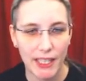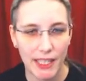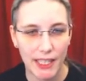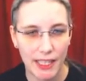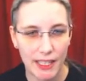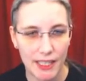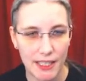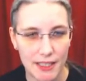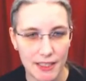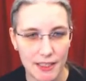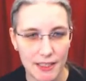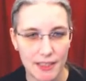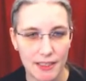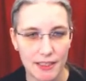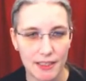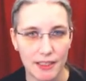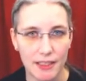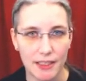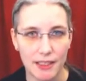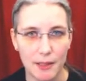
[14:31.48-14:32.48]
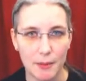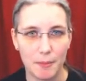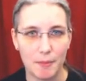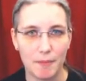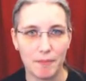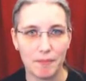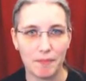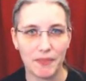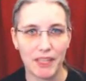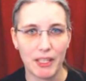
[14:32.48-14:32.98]
And
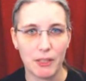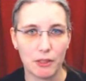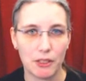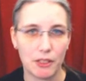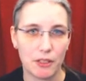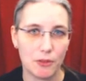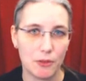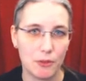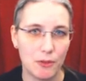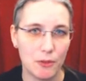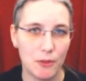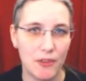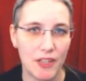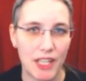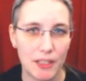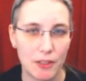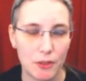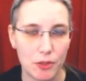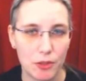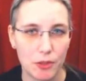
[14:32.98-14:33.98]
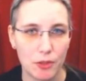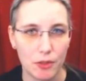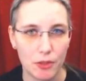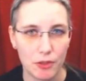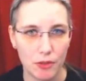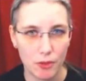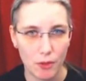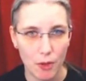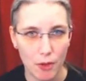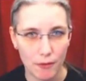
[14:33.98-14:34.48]
um, in order to do that, you should
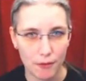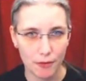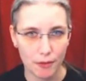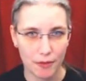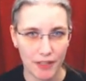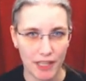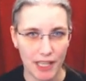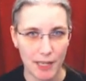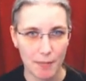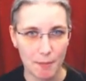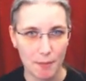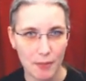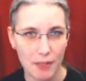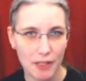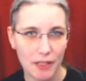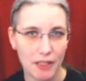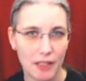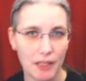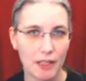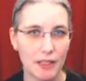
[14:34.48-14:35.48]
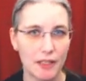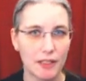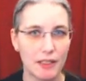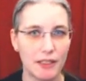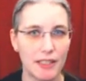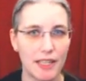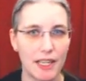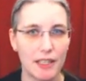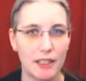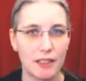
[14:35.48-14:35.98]
also offer them, uh,
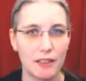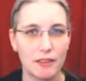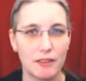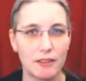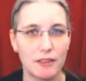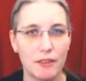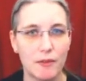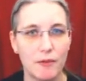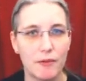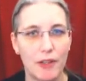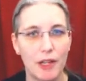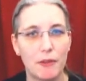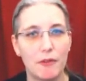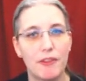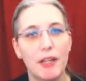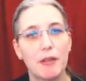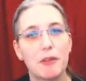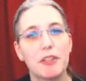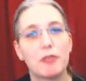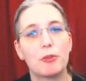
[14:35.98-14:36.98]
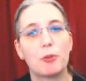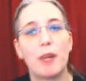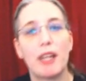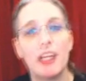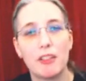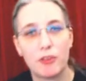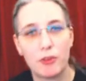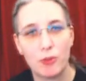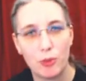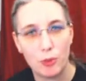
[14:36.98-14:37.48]
yeah, there are various
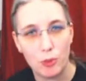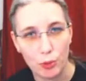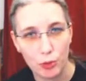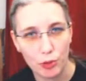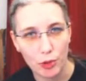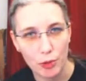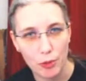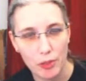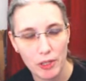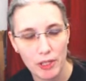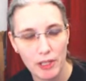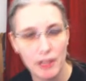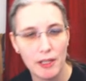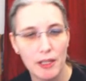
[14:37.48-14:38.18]
ways to do so.